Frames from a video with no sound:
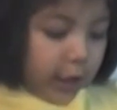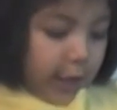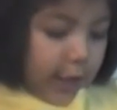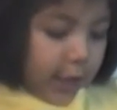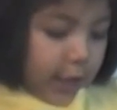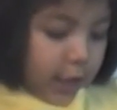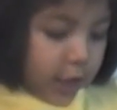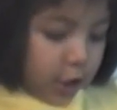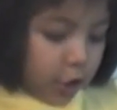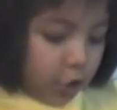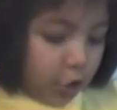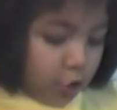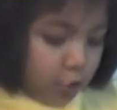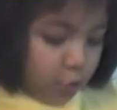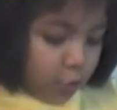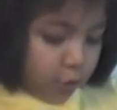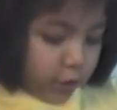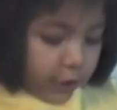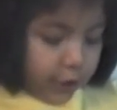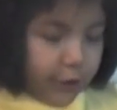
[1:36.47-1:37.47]
and then
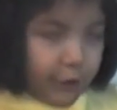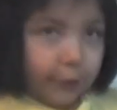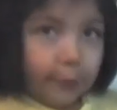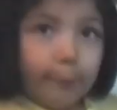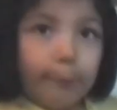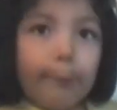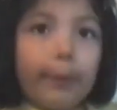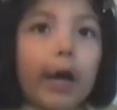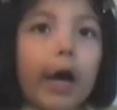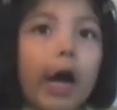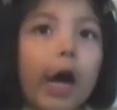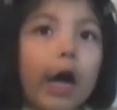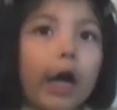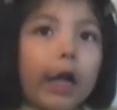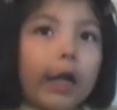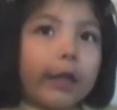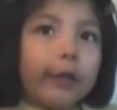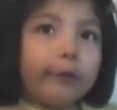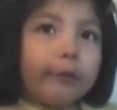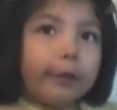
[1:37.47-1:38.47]
her went to the ball
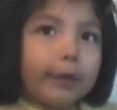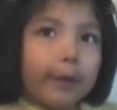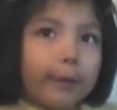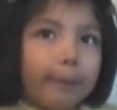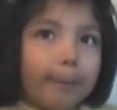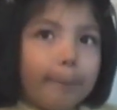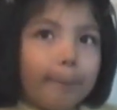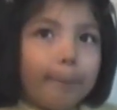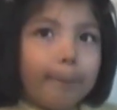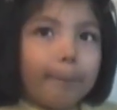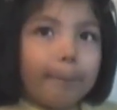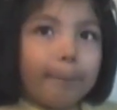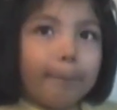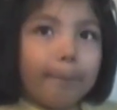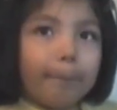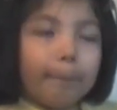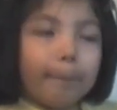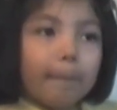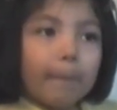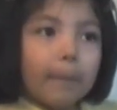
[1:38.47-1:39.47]
with a,
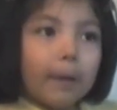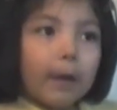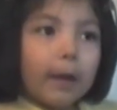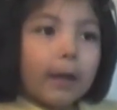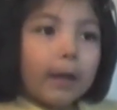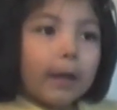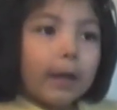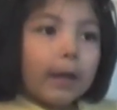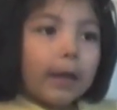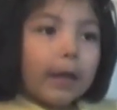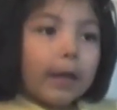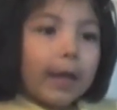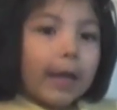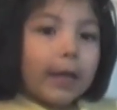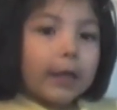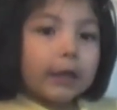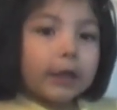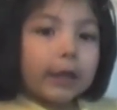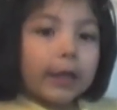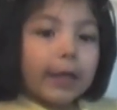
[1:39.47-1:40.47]

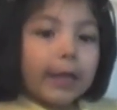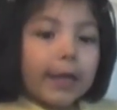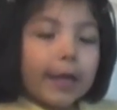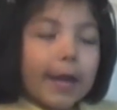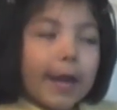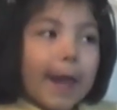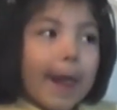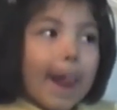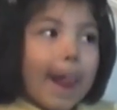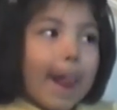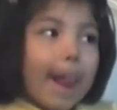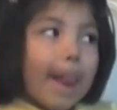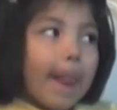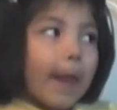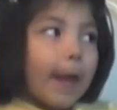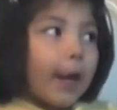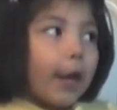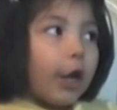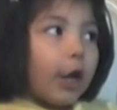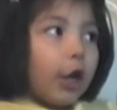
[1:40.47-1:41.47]
and then
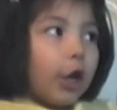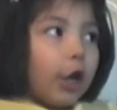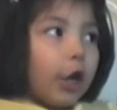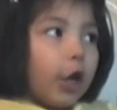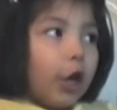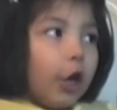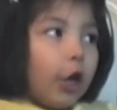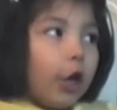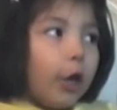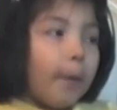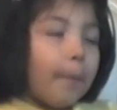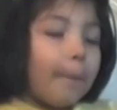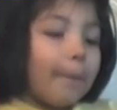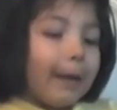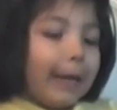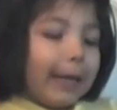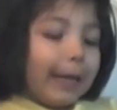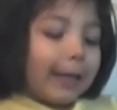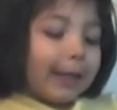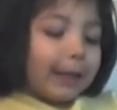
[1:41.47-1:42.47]
her
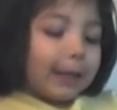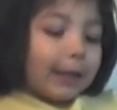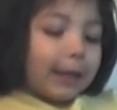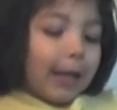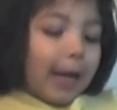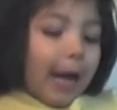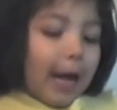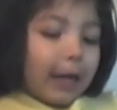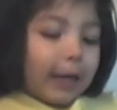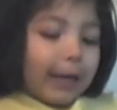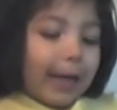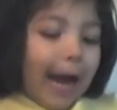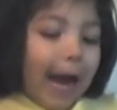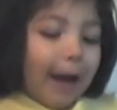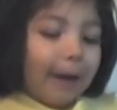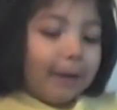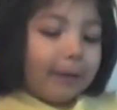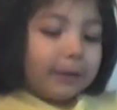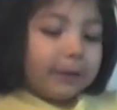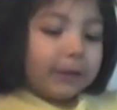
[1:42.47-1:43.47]
made a
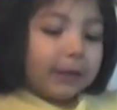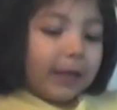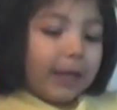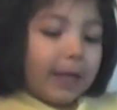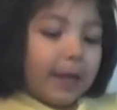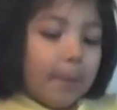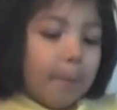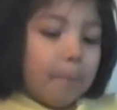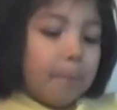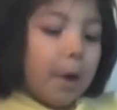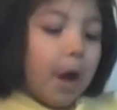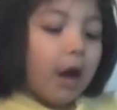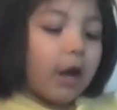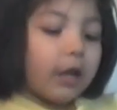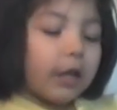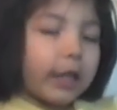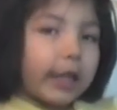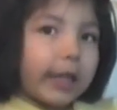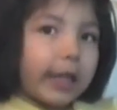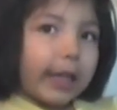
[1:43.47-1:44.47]
carriage and a
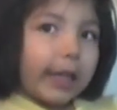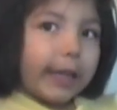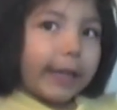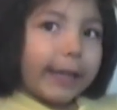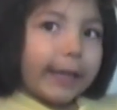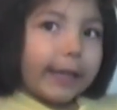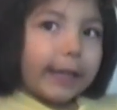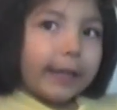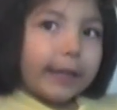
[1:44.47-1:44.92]
pumpkin,